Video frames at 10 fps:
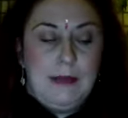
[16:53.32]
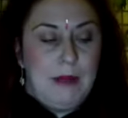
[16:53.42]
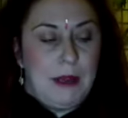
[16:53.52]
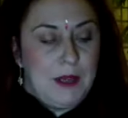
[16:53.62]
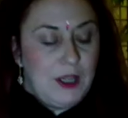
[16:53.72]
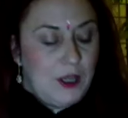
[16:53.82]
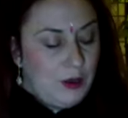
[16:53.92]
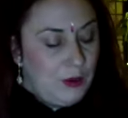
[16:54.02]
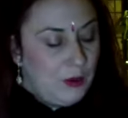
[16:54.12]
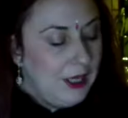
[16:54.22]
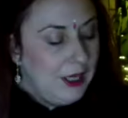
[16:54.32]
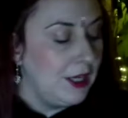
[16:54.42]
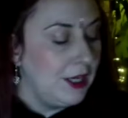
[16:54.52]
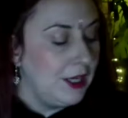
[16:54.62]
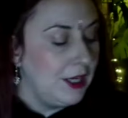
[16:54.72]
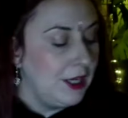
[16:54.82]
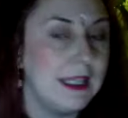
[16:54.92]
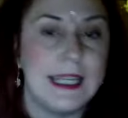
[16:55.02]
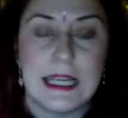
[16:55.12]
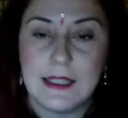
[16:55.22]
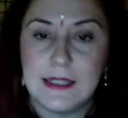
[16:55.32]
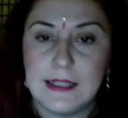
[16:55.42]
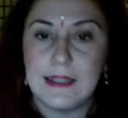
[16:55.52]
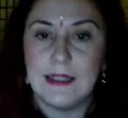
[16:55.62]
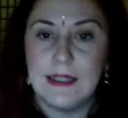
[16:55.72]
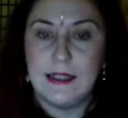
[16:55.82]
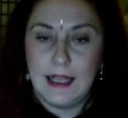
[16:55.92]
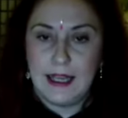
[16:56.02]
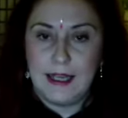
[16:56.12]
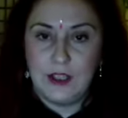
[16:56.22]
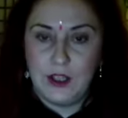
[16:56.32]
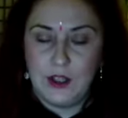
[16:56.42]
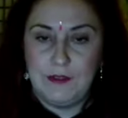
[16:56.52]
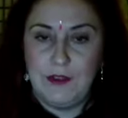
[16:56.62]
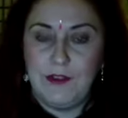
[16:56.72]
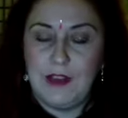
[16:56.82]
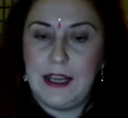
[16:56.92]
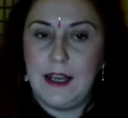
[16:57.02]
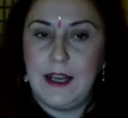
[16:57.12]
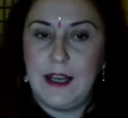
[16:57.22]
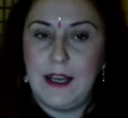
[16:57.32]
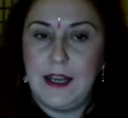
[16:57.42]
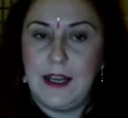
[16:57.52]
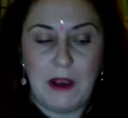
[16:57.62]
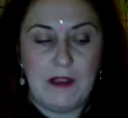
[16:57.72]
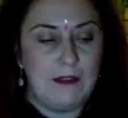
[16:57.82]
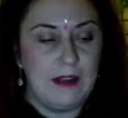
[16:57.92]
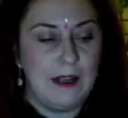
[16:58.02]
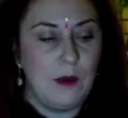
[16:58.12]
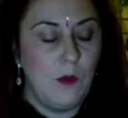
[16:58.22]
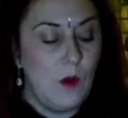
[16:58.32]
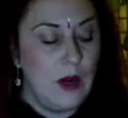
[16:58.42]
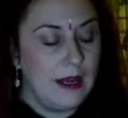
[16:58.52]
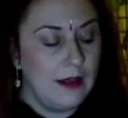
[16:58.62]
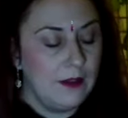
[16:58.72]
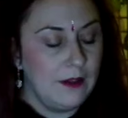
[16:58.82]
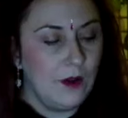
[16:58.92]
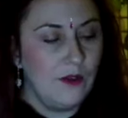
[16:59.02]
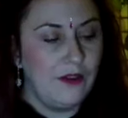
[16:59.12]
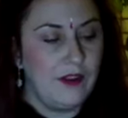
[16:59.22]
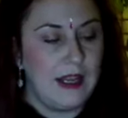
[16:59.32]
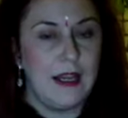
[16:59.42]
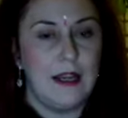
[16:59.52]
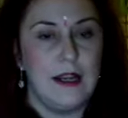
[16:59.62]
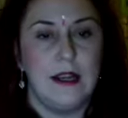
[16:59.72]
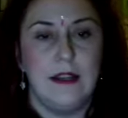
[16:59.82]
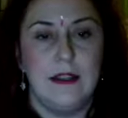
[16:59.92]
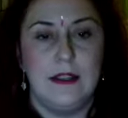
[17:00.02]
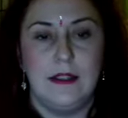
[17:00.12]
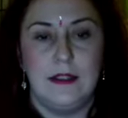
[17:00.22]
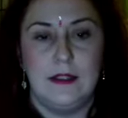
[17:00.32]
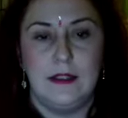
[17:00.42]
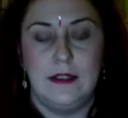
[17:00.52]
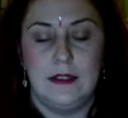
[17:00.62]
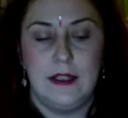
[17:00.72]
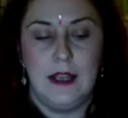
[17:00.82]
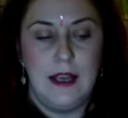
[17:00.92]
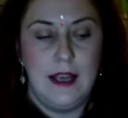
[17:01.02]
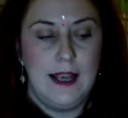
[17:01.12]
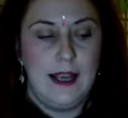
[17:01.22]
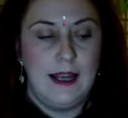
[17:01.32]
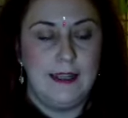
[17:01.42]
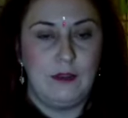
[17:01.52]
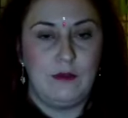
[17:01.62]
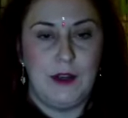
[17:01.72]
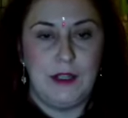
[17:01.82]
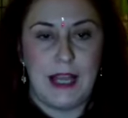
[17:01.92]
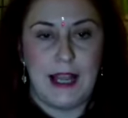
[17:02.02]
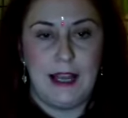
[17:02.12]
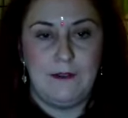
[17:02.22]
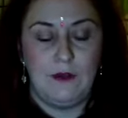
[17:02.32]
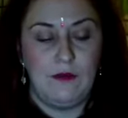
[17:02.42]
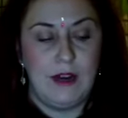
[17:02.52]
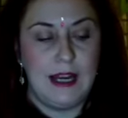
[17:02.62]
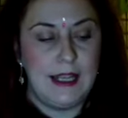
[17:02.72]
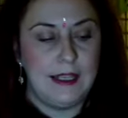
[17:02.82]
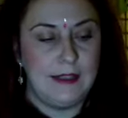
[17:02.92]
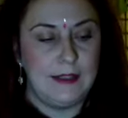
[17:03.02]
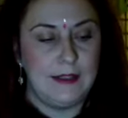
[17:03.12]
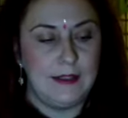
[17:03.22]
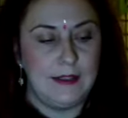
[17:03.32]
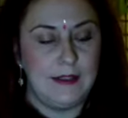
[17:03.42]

Maybe you release the touch of the fingers. You might even have a little wiggle of your fingers, little rotate of the wrists.